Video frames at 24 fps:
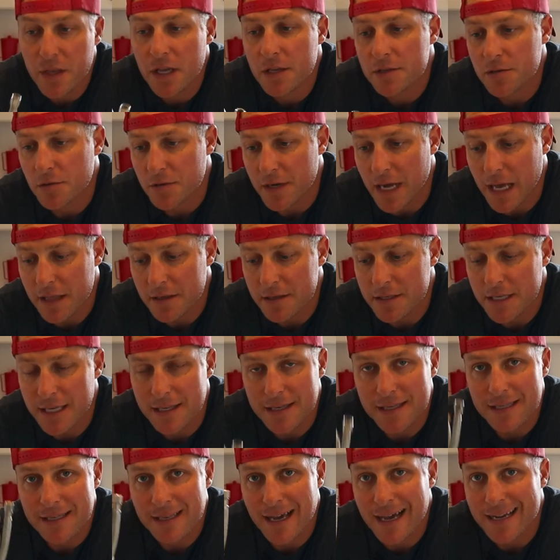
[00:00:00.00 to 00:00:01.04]
So now let's get
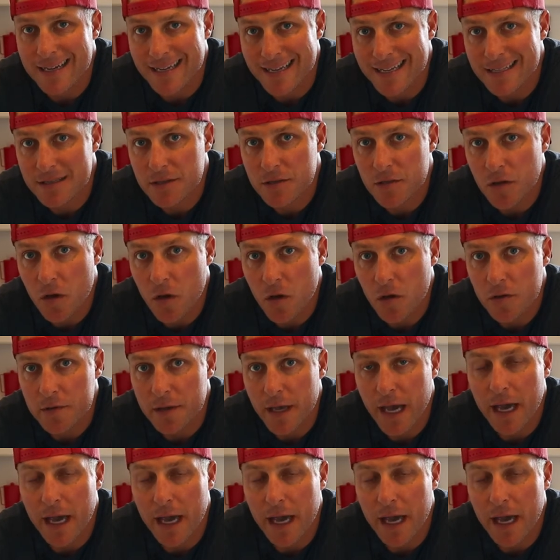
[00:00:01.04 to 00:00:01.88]
this line installed.